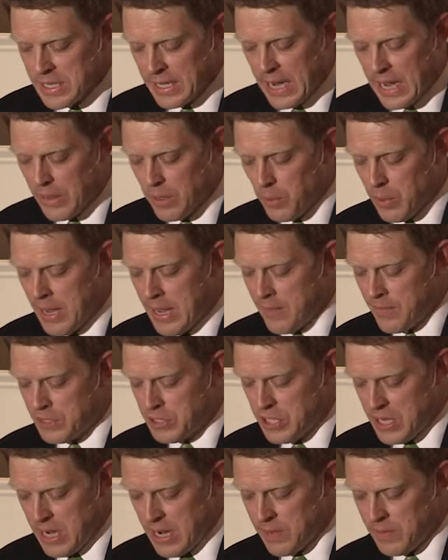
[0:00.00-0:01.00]
Together we have
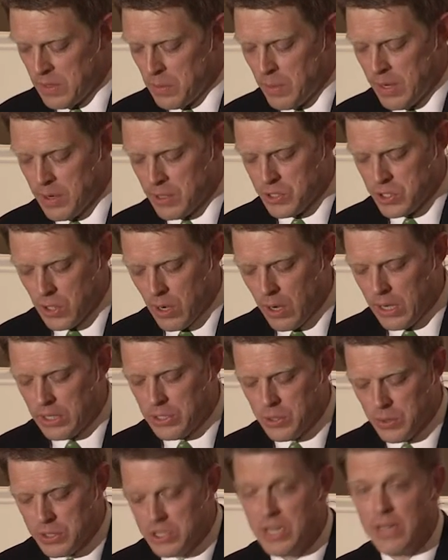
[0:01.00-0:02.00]
achieved and we are starting
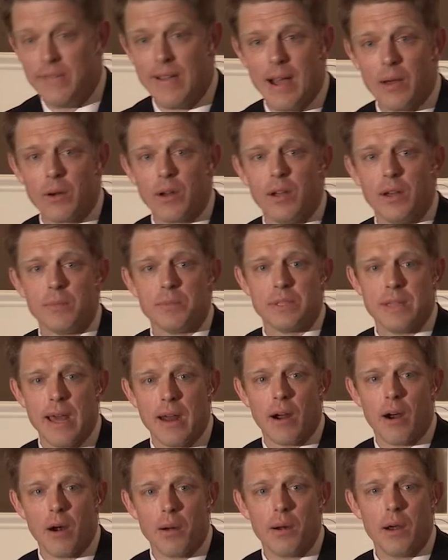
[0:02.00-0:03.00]
to achieve outcomes
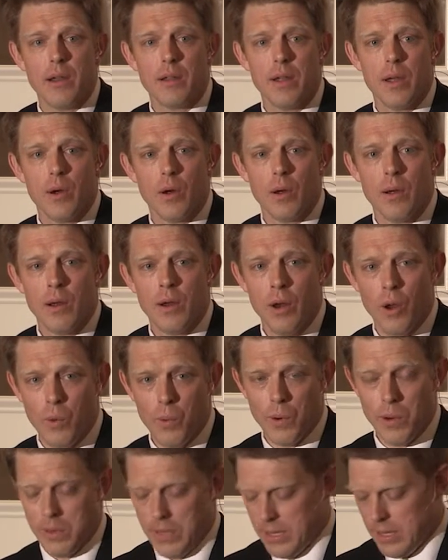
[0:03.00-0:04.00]
that are
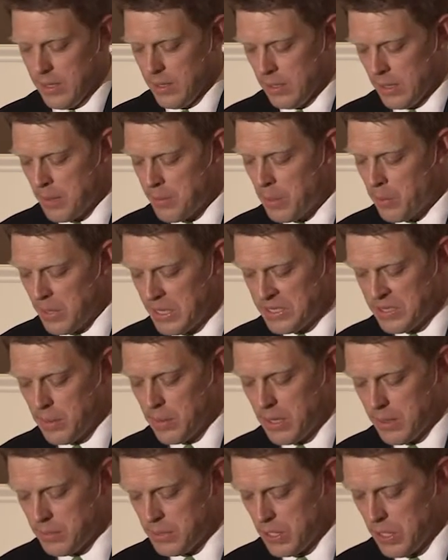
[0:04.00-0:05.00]
noteworthy. Let me read
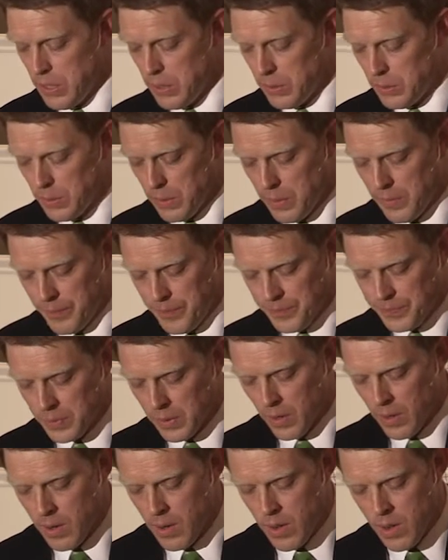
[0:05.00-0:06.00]
some of them to you.
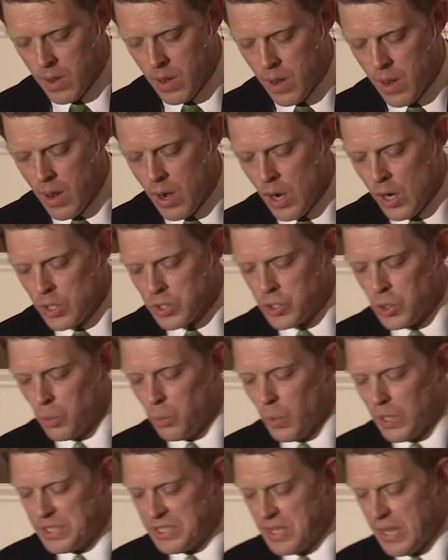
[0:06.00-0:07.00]
So
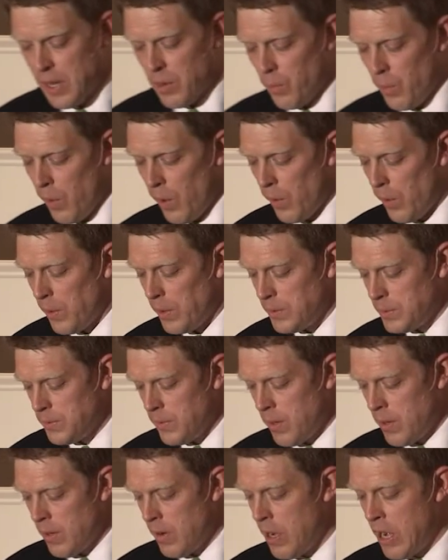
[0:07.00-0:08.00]
once they enroll,
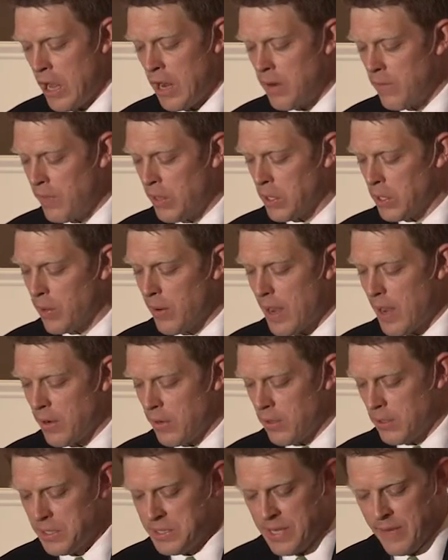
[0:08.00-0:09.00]
none of the Corral
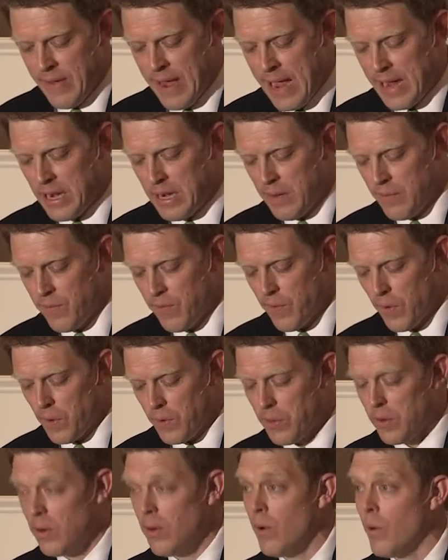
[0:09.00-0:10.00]
girls have had any
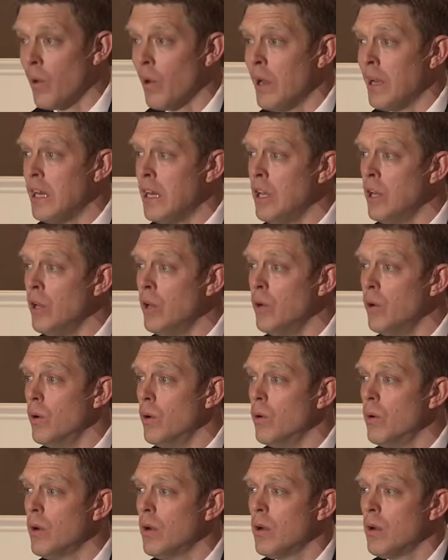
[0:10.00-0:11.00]
further or any
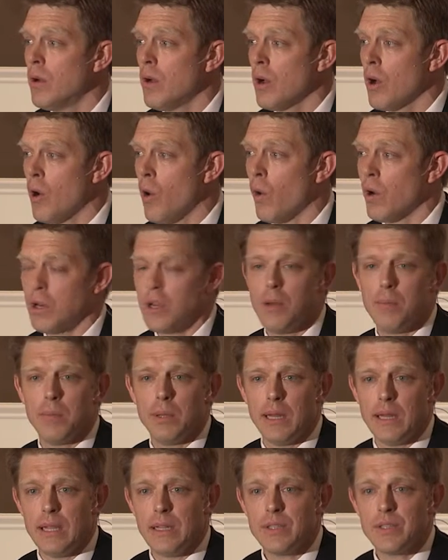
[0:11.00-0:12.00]
new court
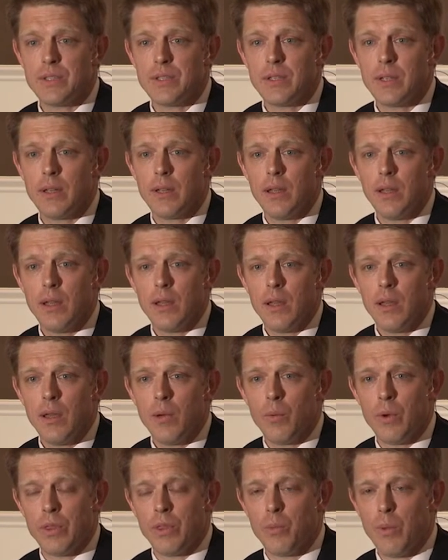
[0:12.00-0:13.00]
complaints
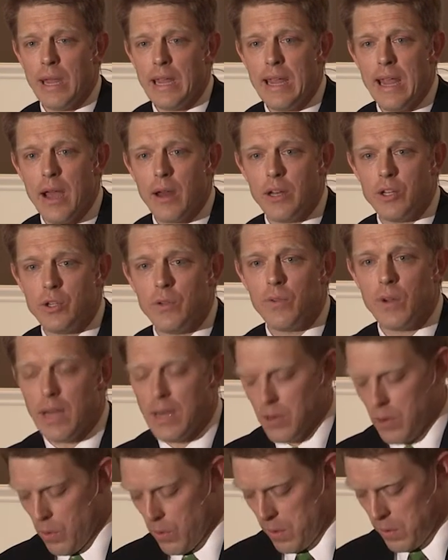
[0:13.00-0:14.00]
with the Wake County
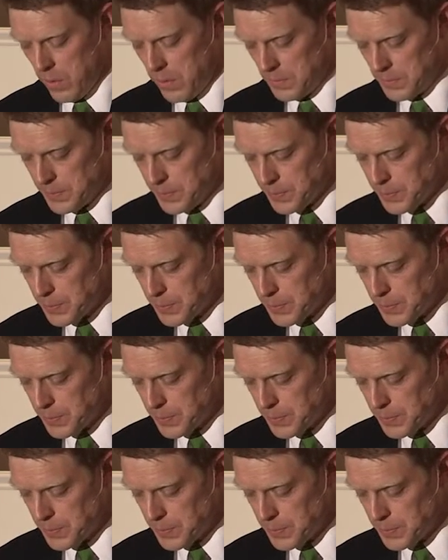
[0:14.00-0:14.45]
Juvenile Court,